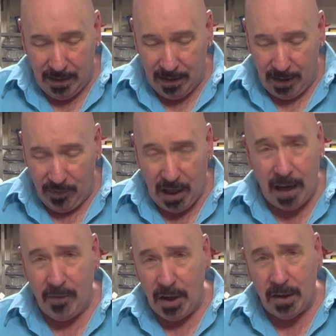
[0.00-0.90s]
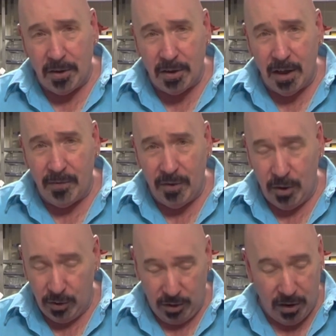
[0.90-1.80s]
if you like vinegar stuff,
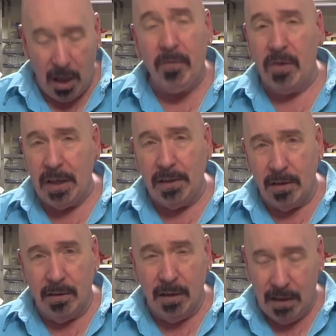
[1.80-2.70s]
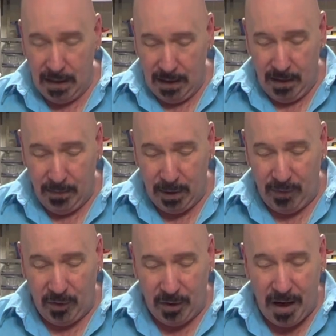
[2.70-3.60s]
you'll love these. But if
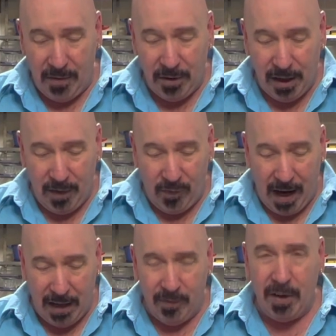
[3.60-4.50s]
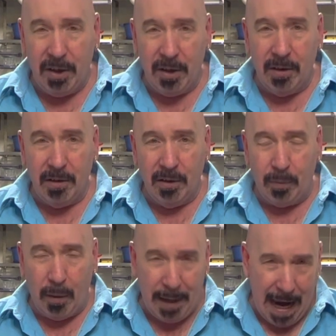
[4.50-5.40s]
you're not really a fan of vinegar, you'll
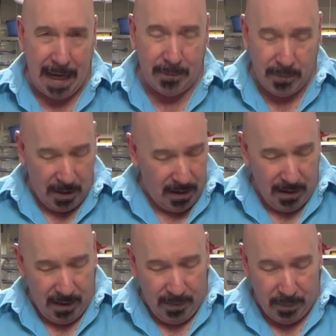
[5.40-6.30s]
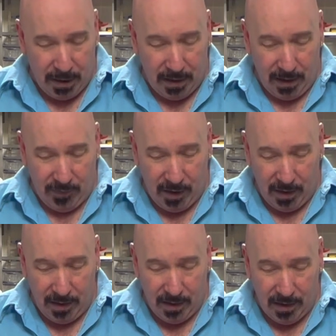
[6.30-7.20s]
probably hate them. But
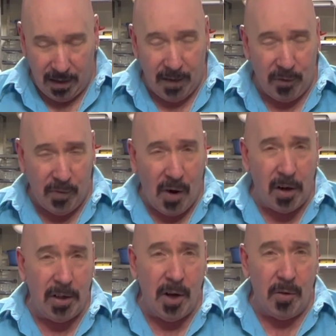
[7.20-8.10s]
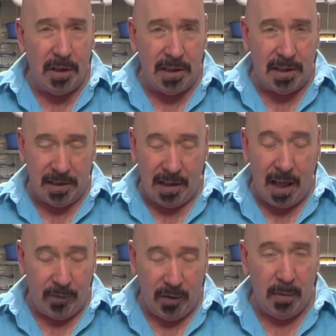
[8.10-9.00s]
if you've already known this, because a lot
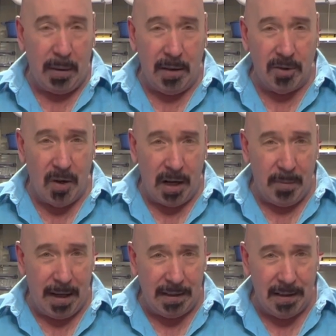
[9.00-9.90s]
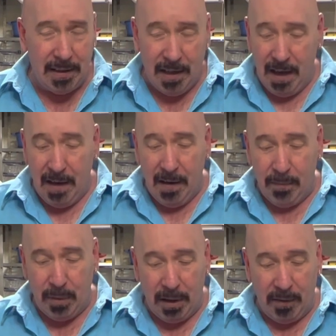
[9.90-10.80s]
of Filipinos know how to make this,
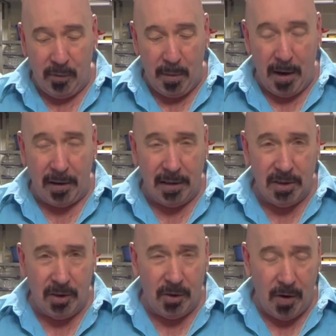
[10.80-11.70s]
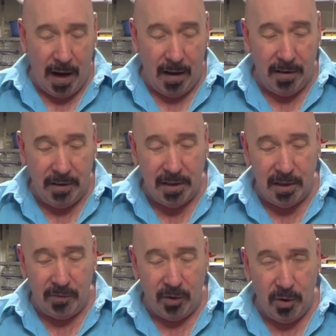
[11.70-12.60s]
but if Americans don't know how, this
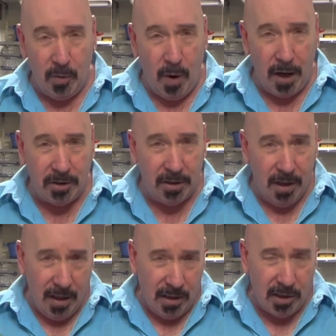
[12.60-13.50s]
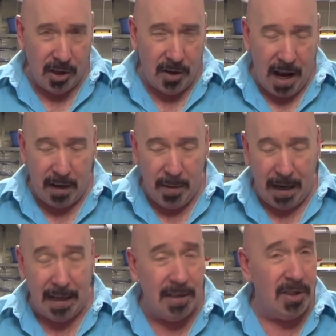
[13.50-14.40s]
is for you to watch to learn how to make
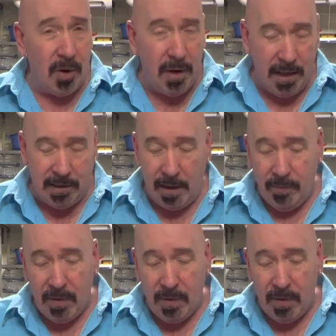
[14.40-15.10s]
it. It's so easy,